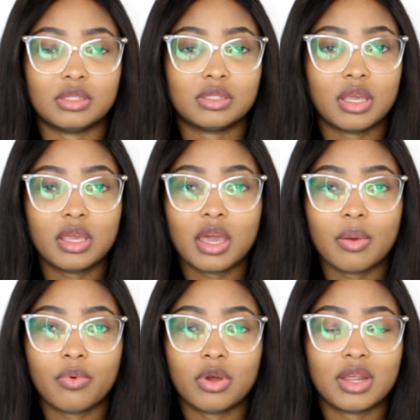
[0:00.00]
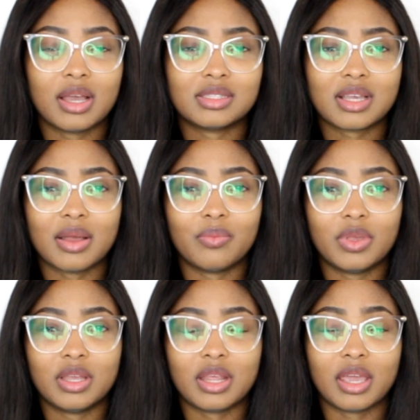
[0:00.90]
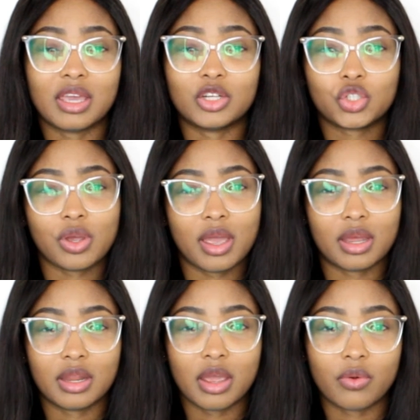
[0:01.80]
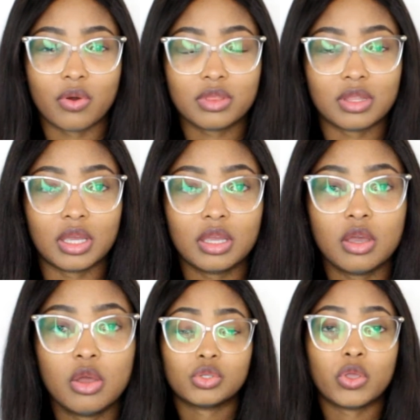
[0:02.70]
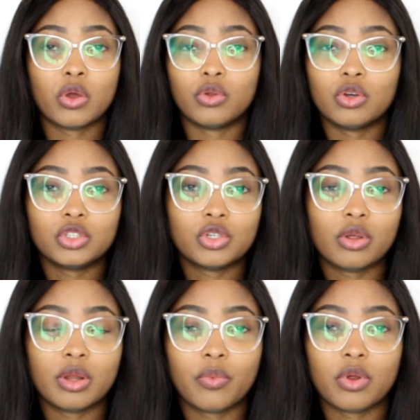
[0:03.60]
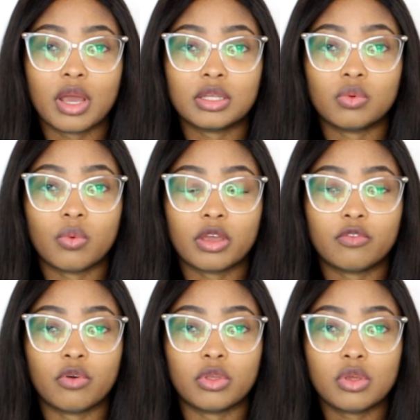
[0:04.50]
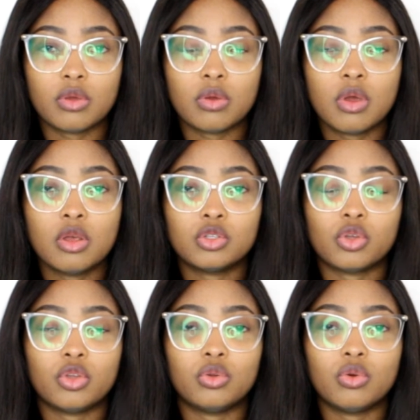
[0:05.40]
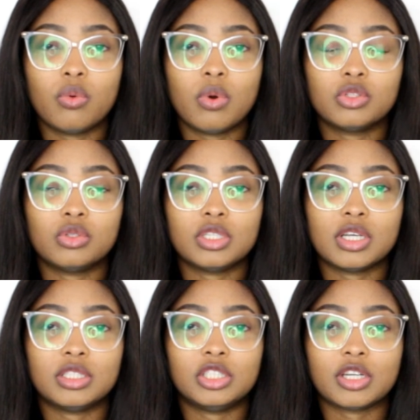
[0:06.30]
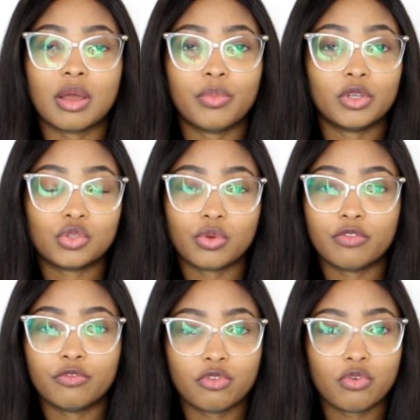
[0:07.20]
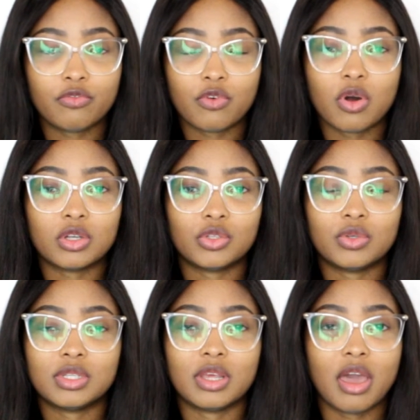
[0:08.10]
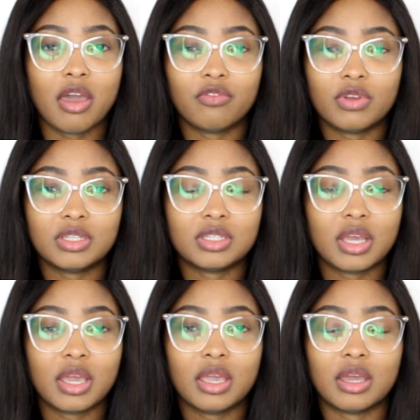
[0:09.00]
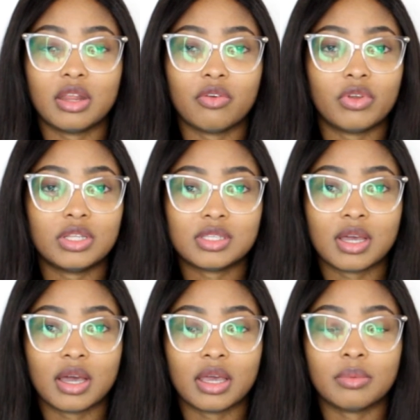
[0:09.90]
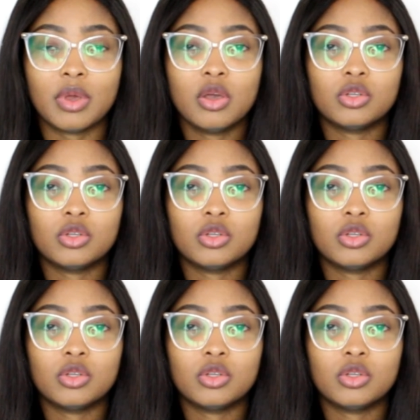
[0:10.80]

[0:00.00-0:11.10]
Skincare products can be like a try and error thing. So you're not sure the product will work for you. So you don't want to just jump into it full force using it every day and every time.